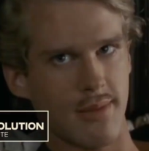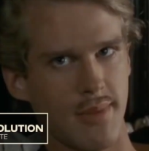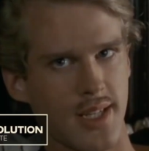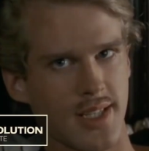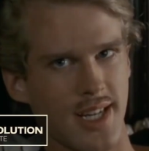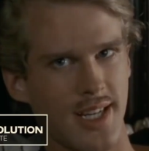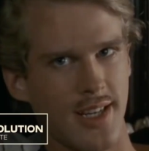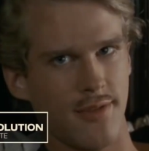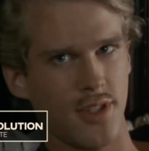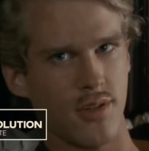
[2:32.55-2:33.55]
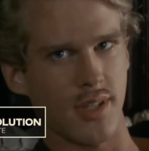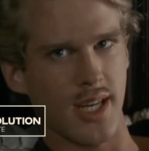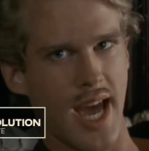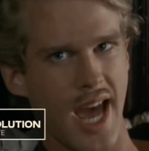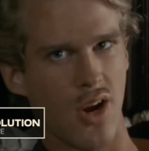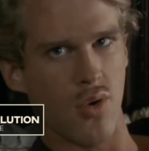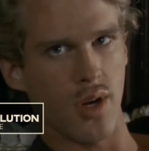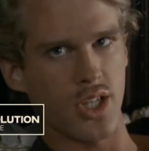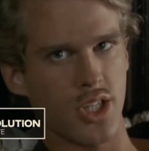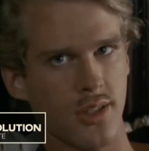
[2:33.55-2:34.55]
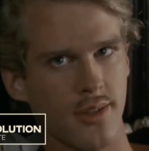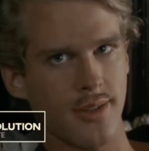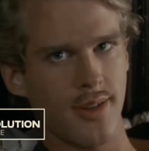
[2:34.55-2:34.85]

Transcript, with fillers: It means I leave you in anguish,